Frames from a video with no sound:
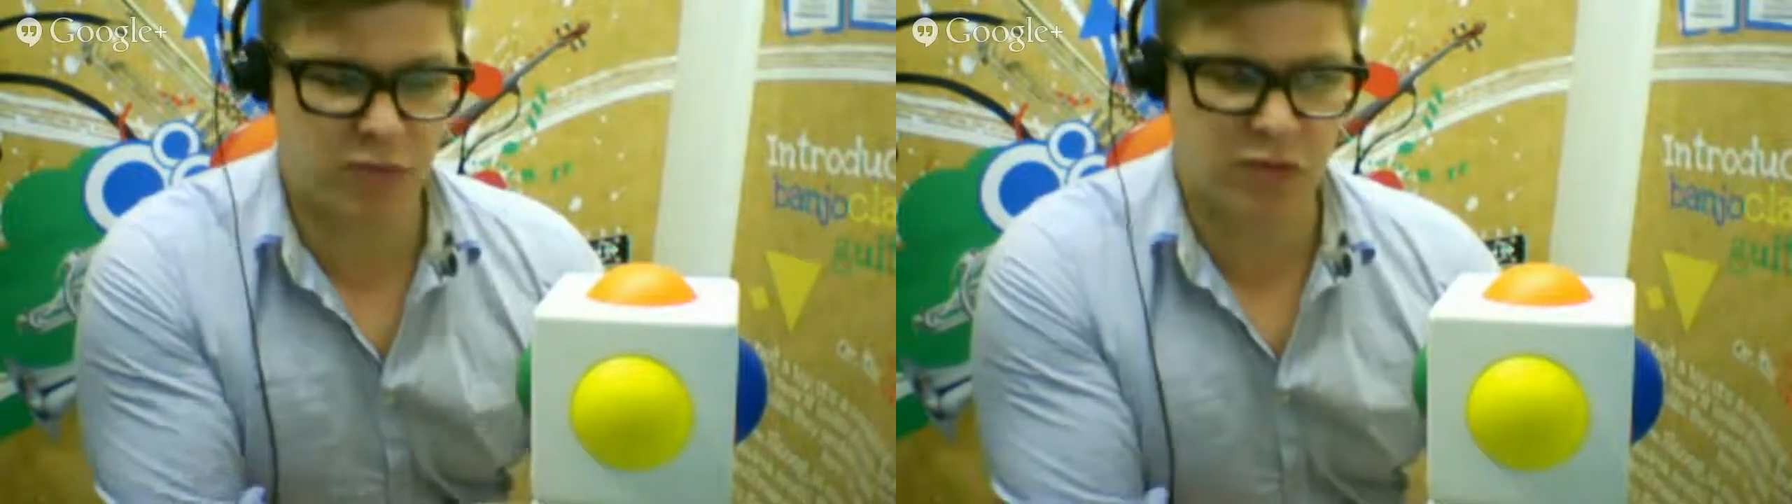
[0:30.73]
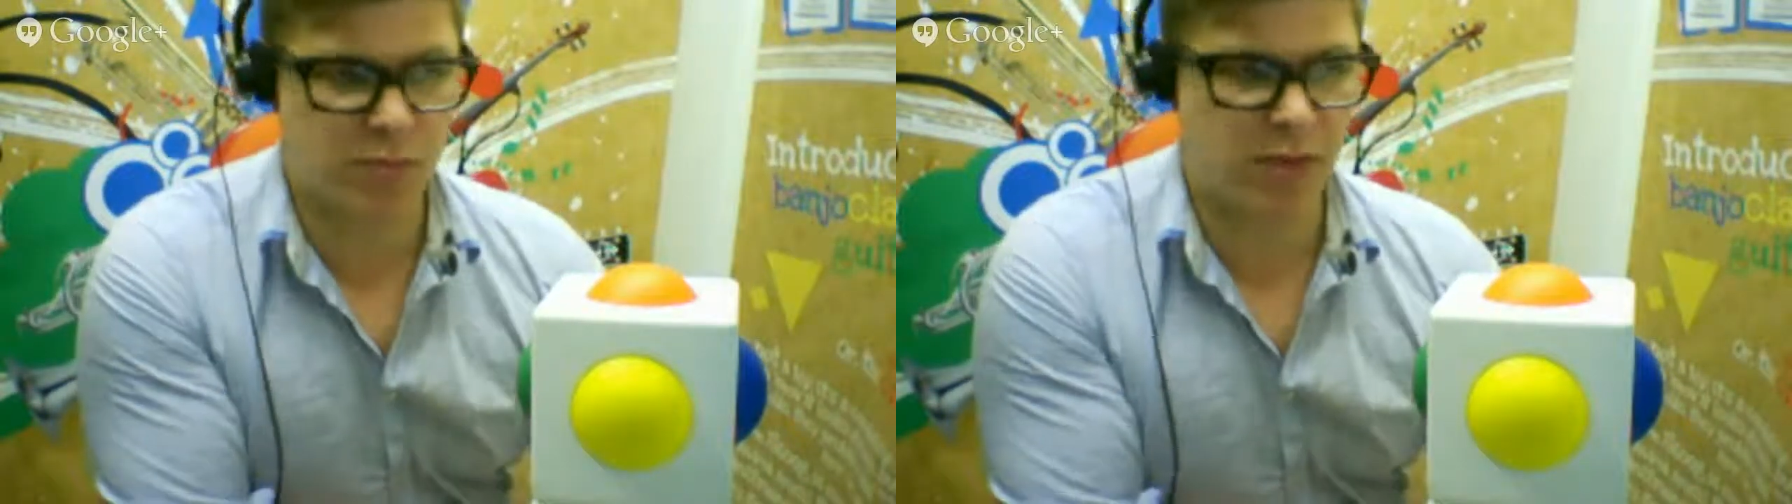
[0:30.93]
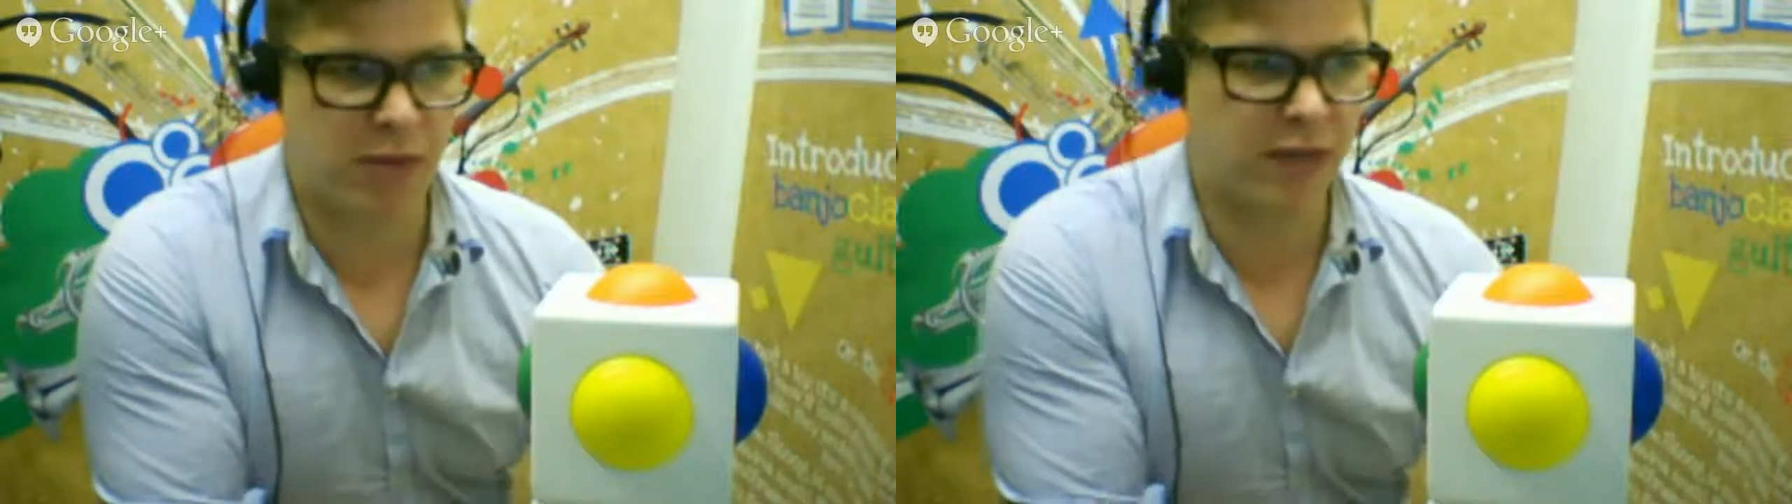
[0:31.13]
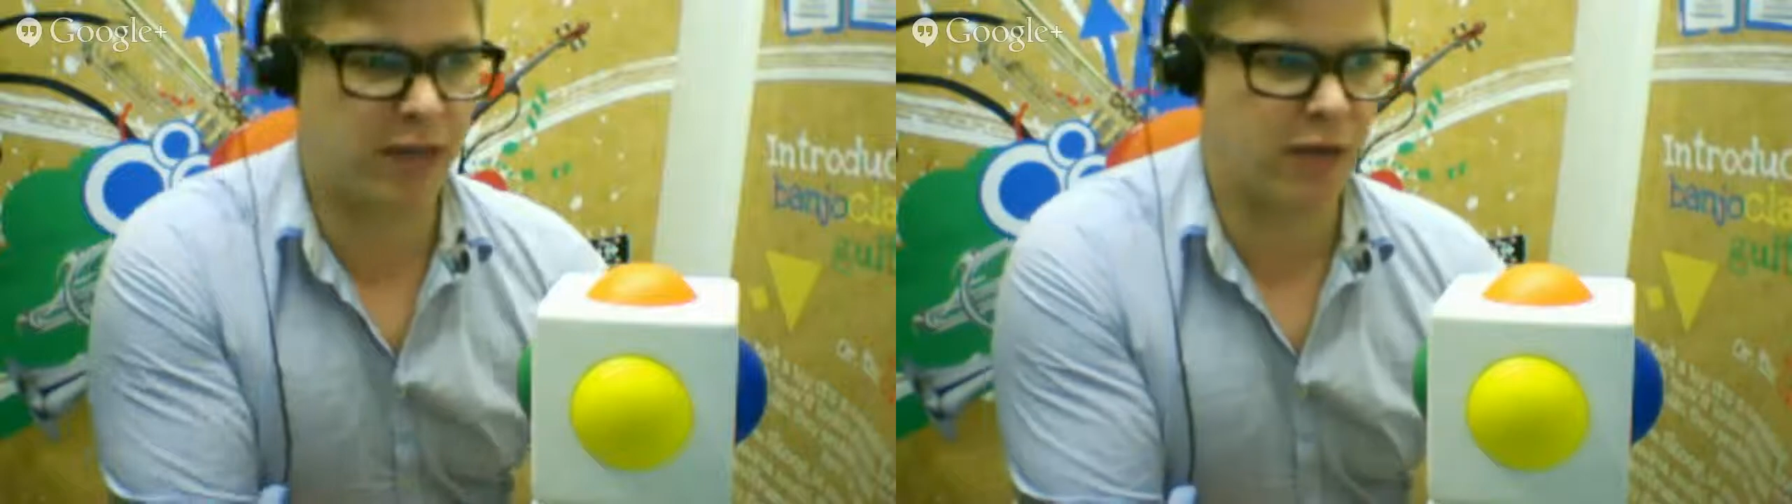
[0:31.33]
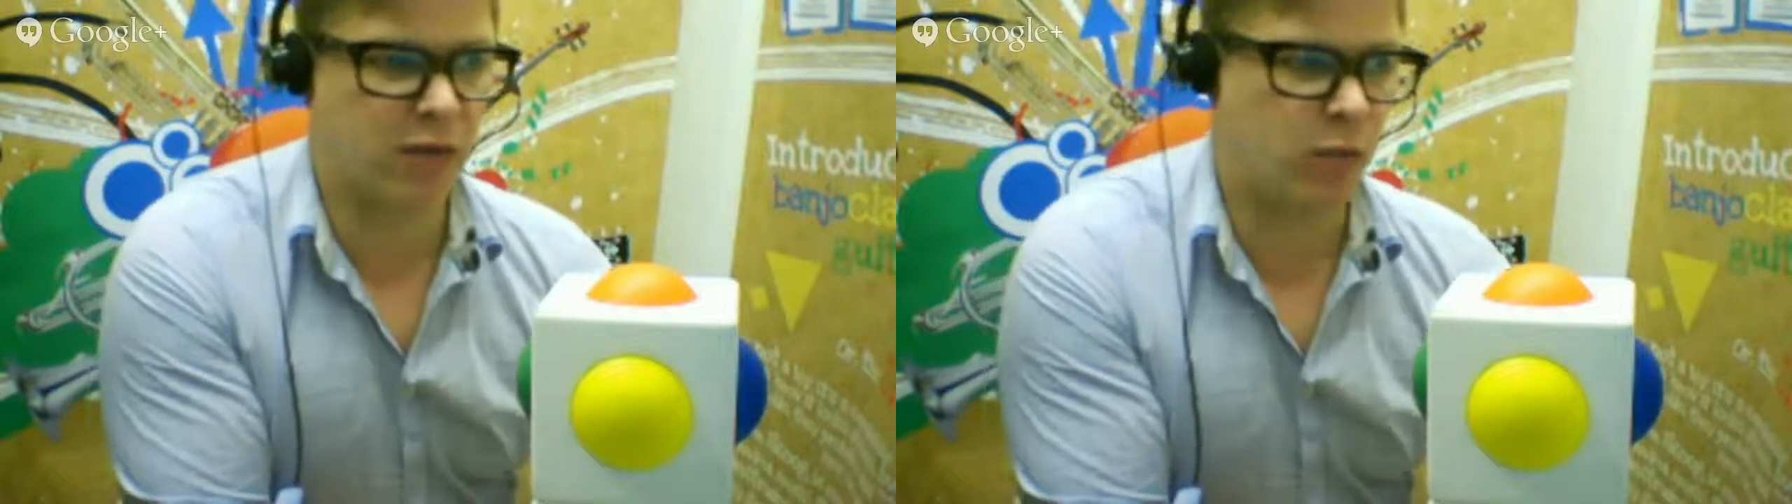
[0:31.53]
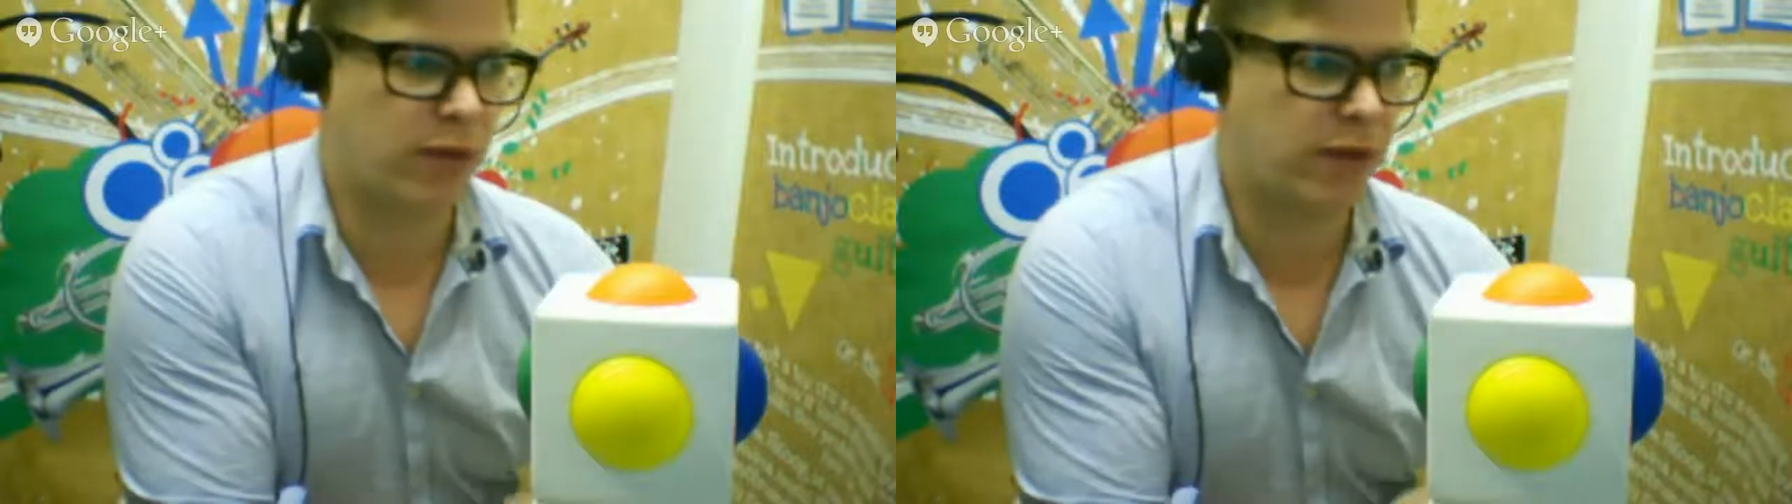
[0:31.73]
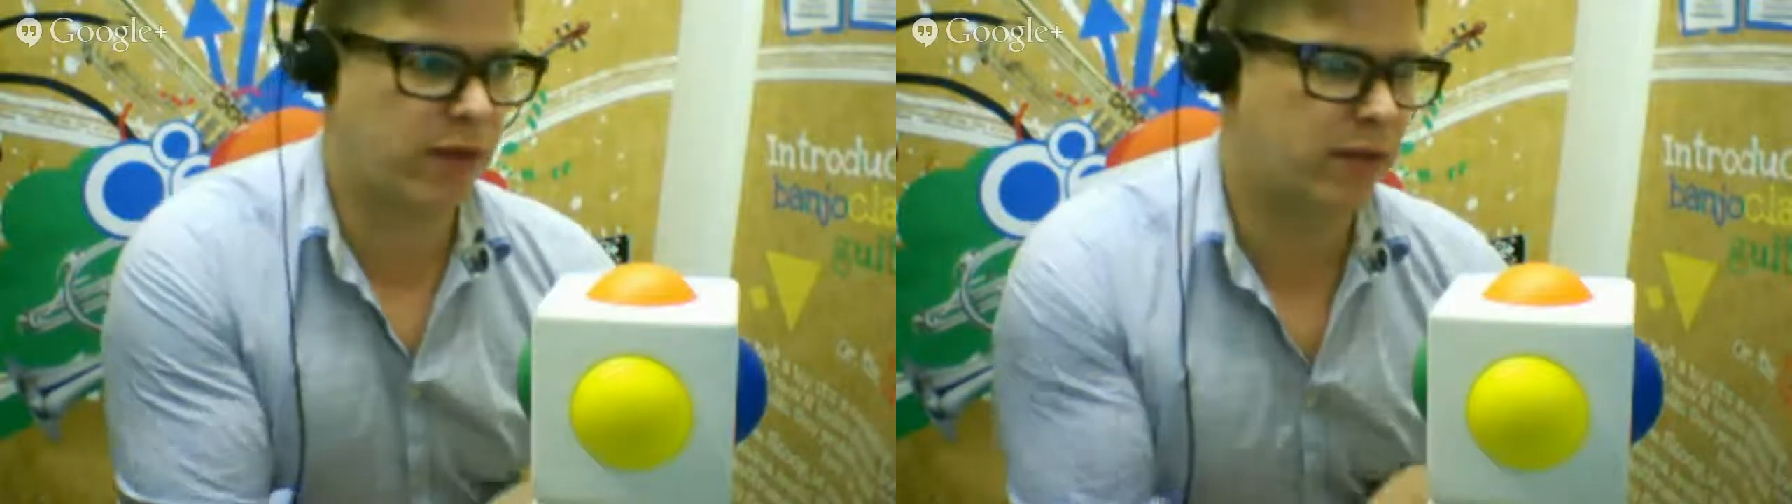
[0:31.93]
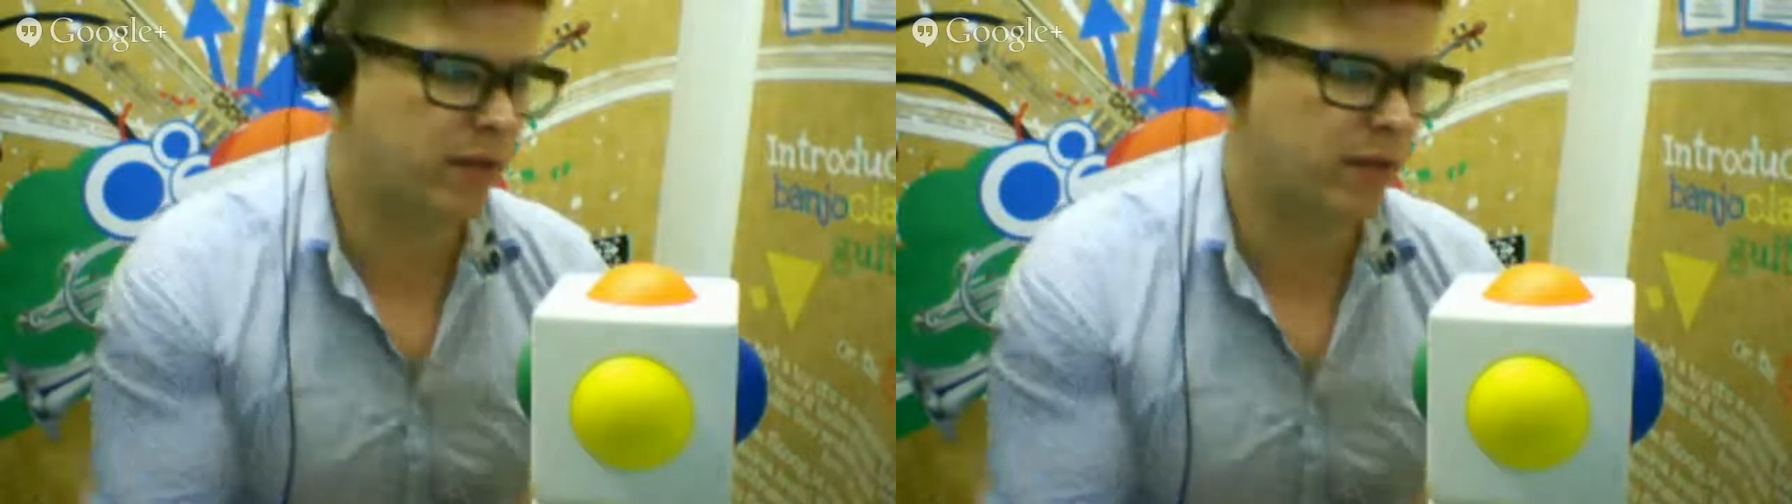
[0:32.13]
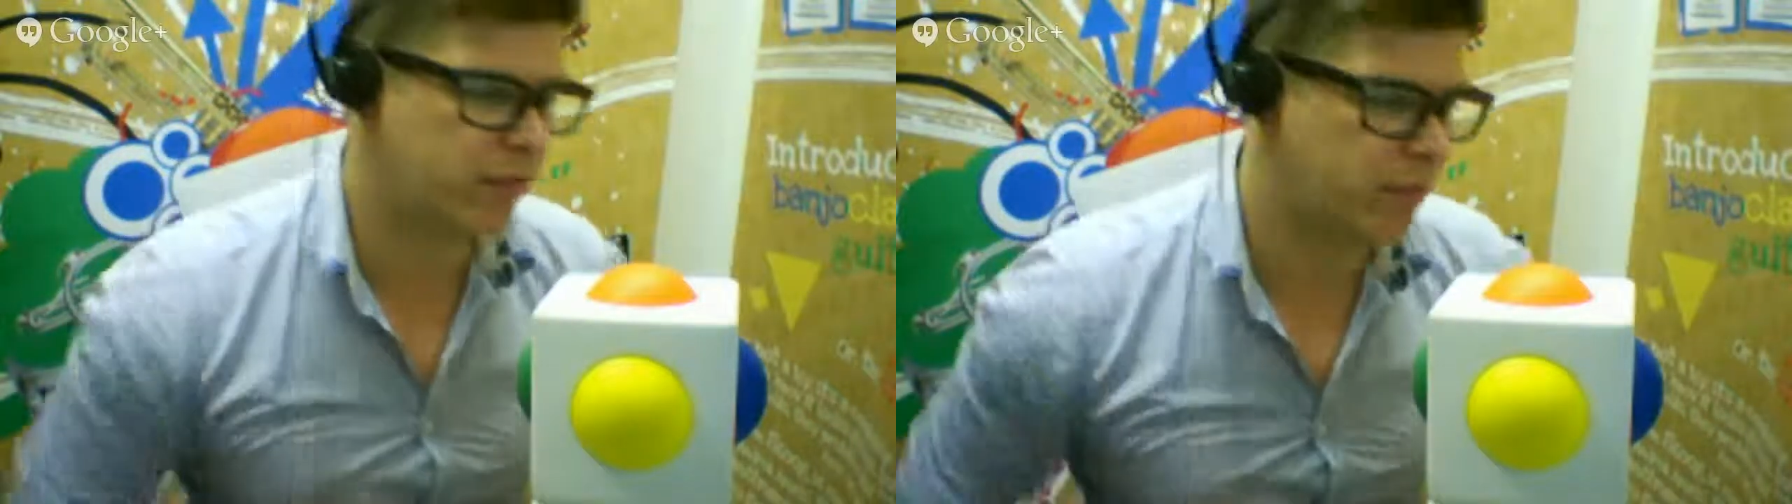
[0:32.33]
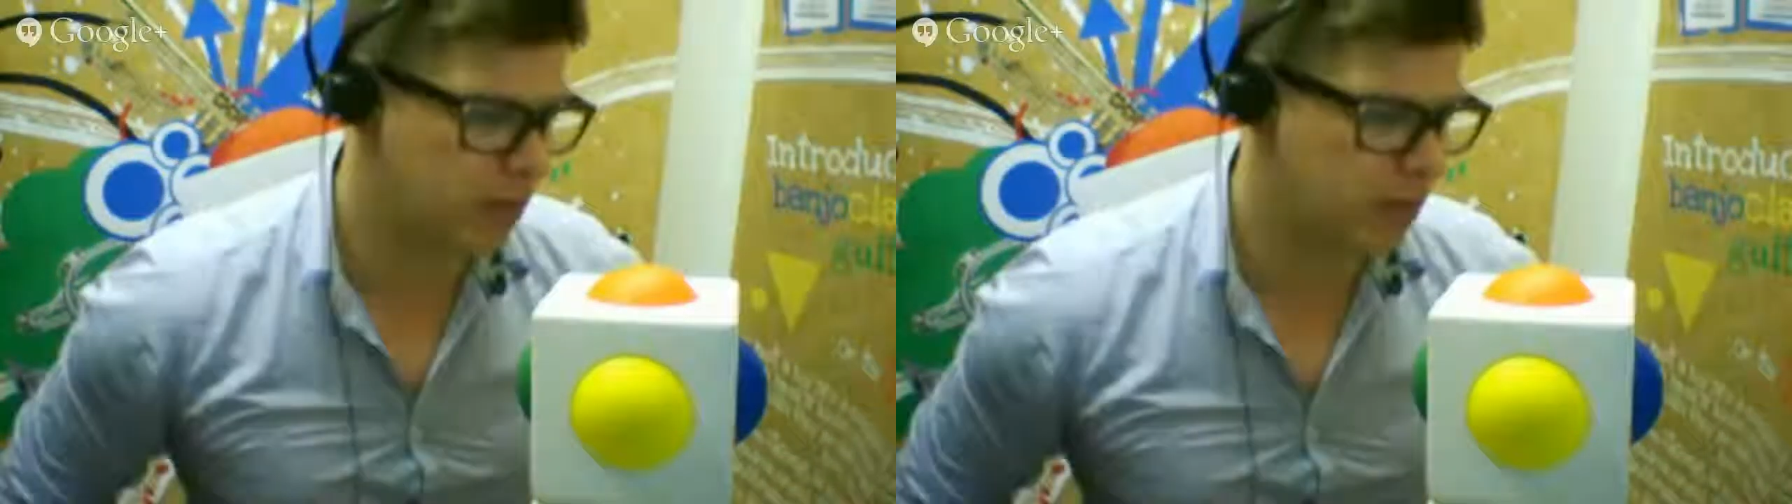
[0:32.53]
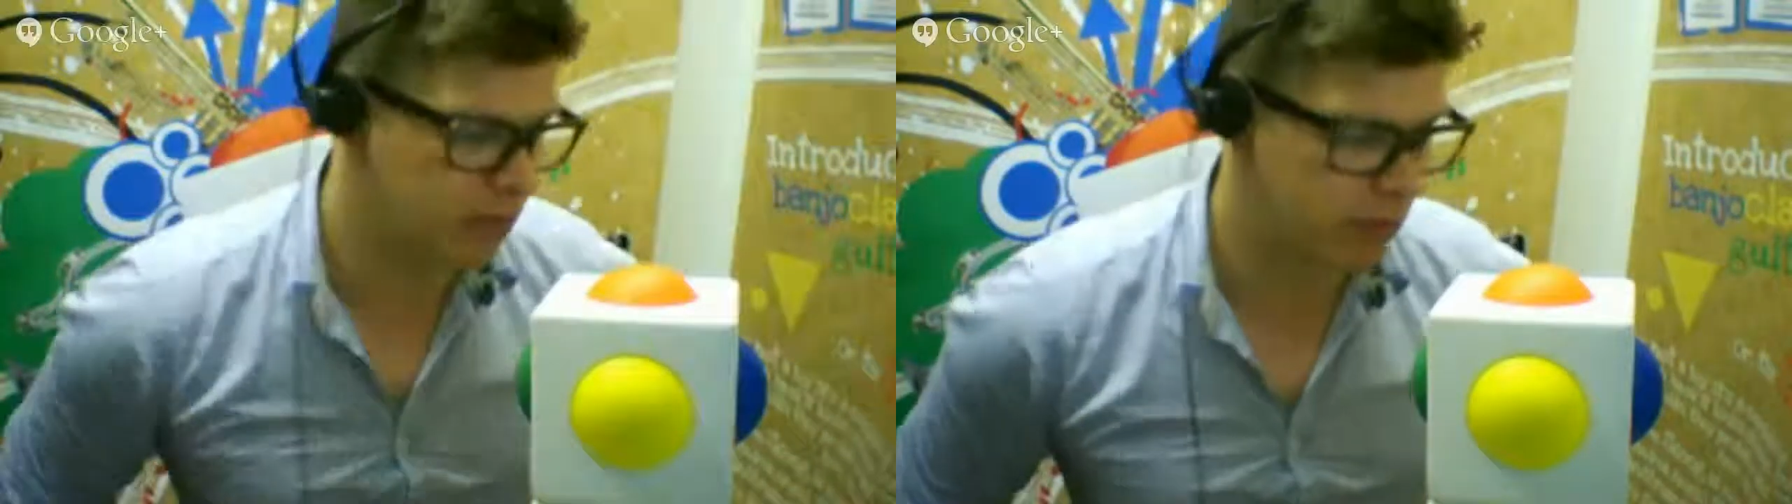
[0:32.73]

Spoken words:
music making with young people,